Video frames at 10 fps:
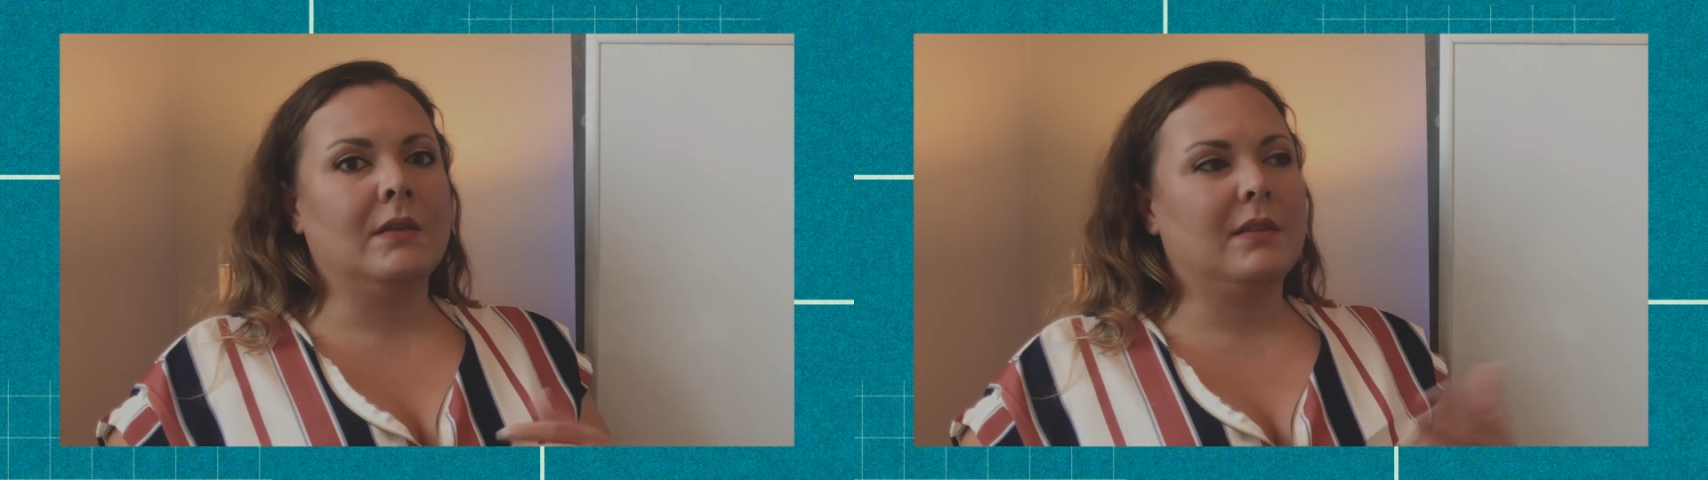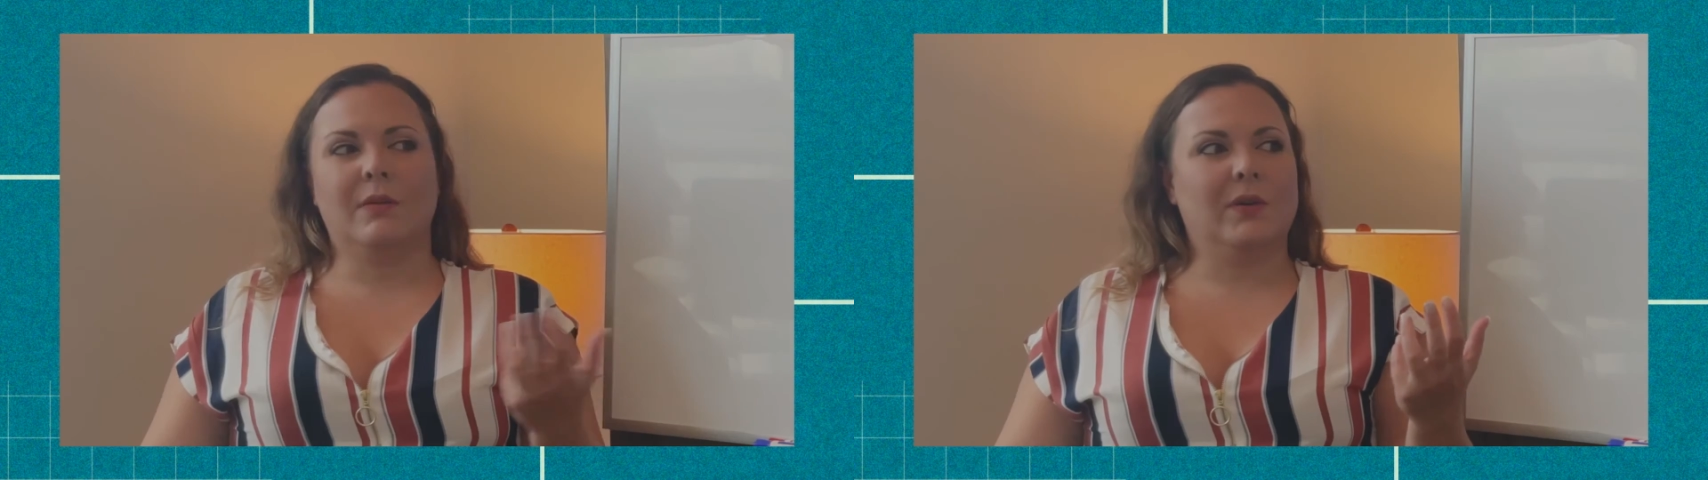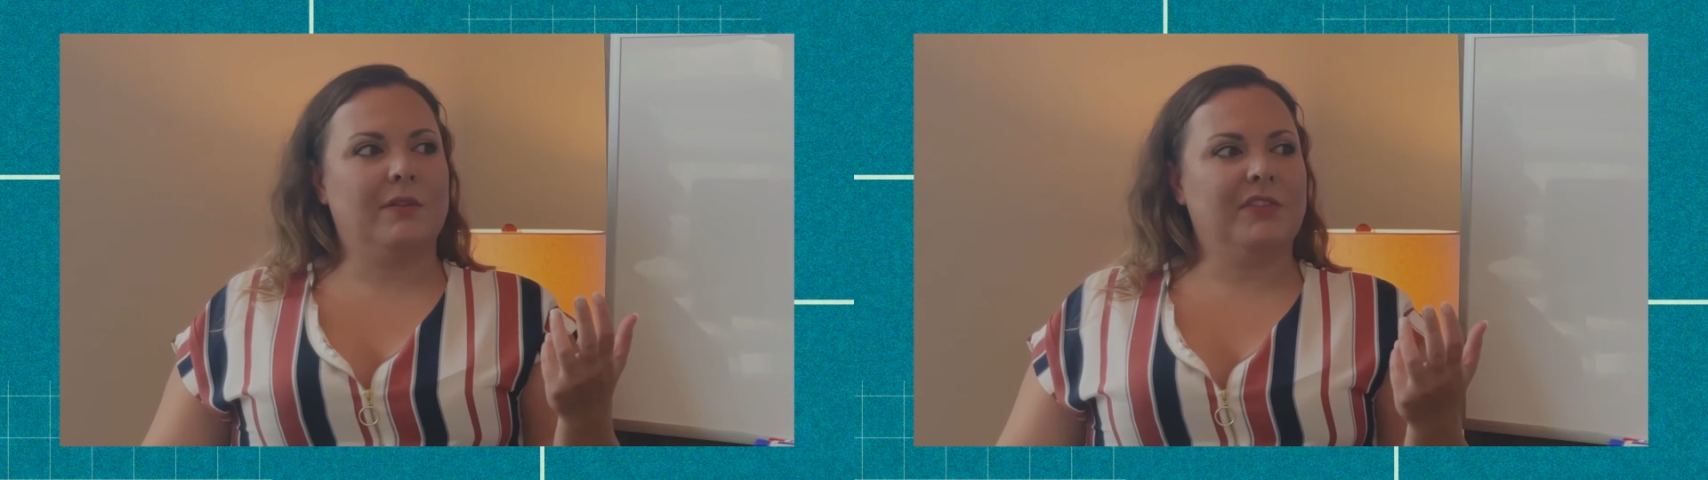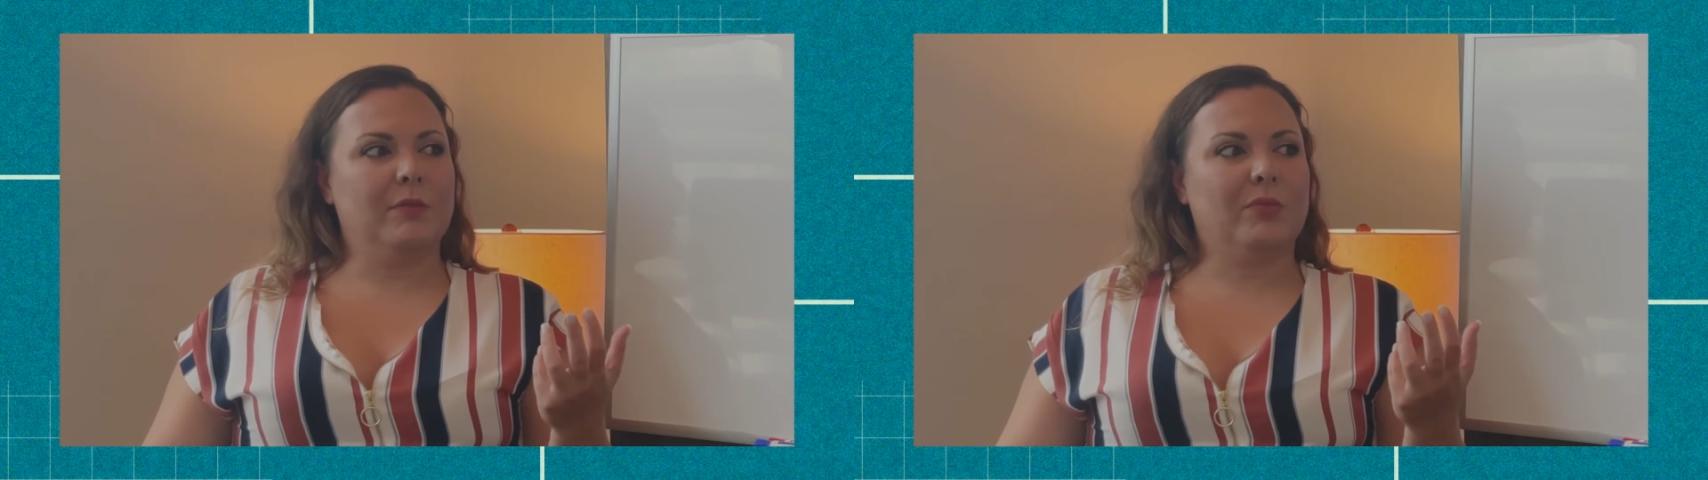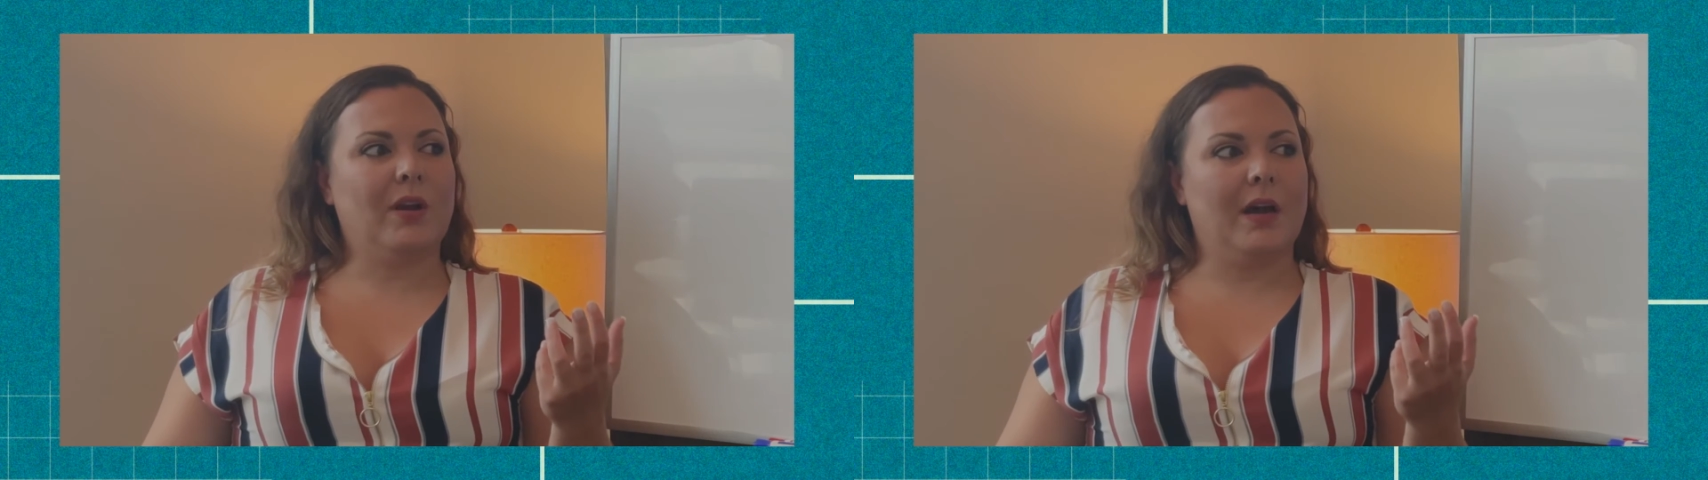They want to
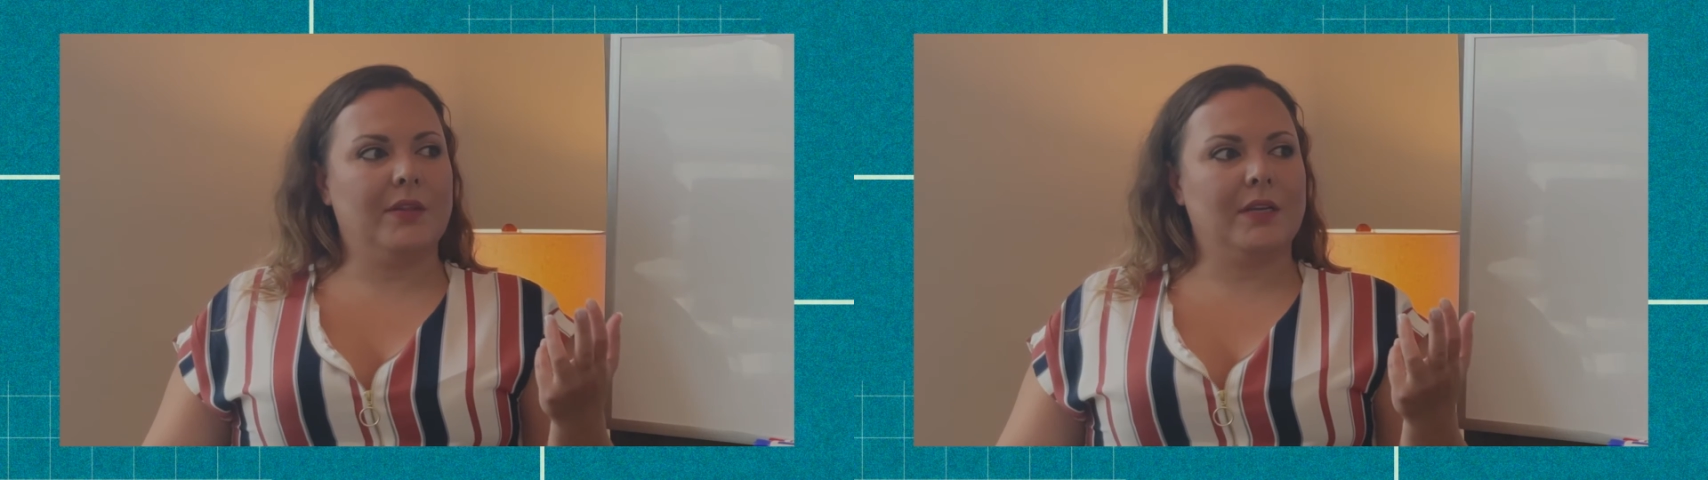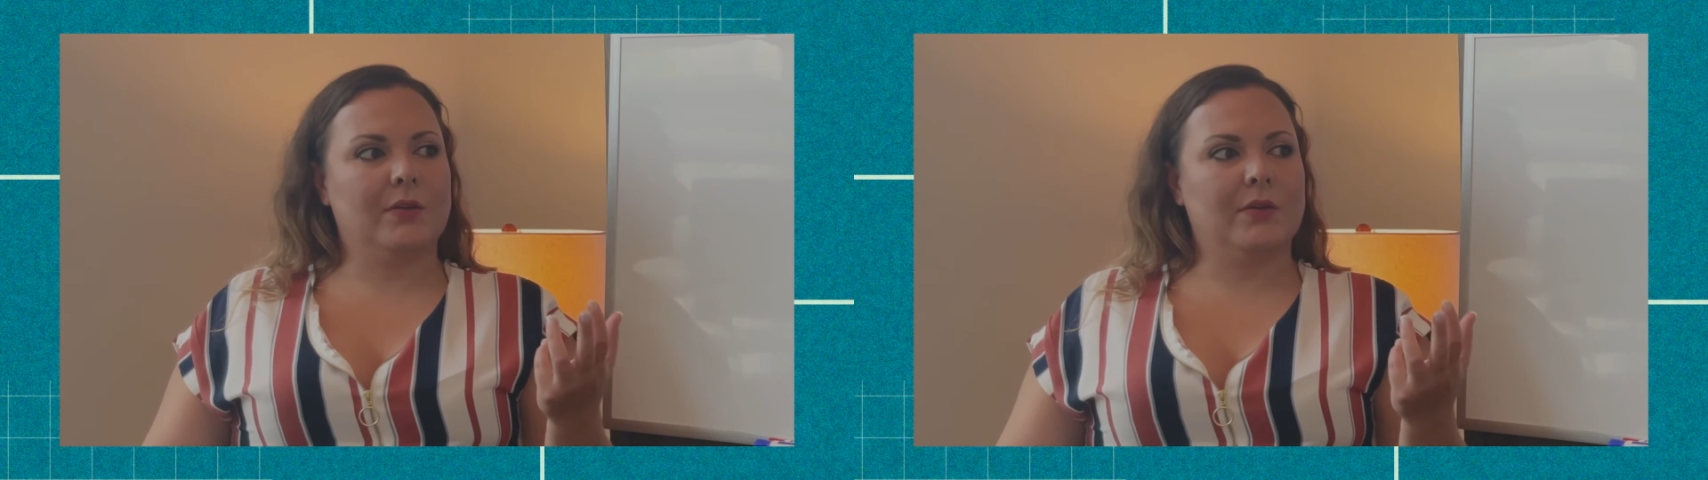feel proud that